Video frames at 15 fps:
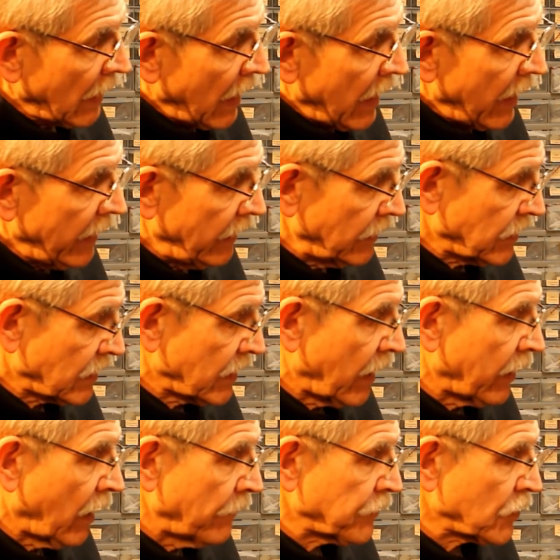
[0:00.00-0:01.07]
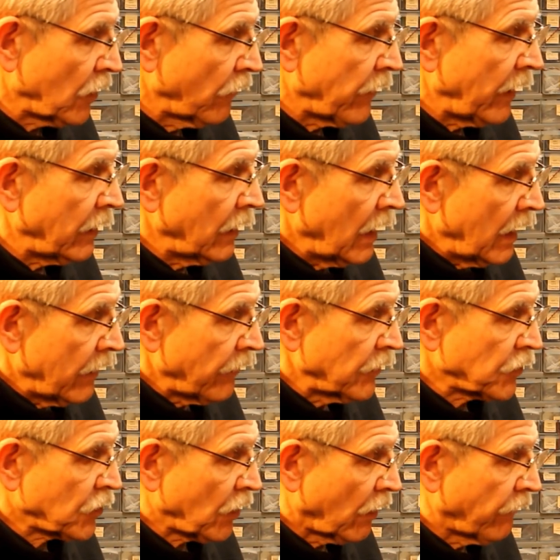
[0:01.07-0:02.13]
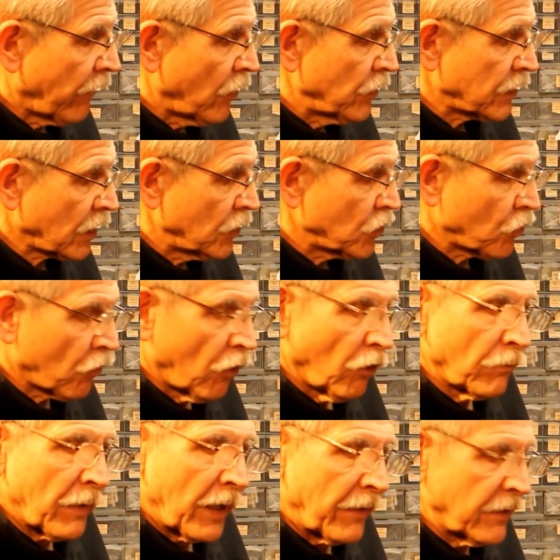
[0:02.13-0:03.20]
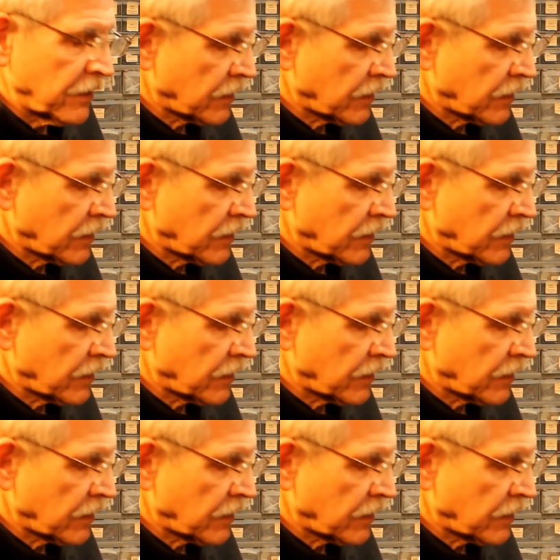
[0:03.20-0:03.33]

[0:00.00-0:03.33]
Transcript: and it's set up so that the servo is controlled by this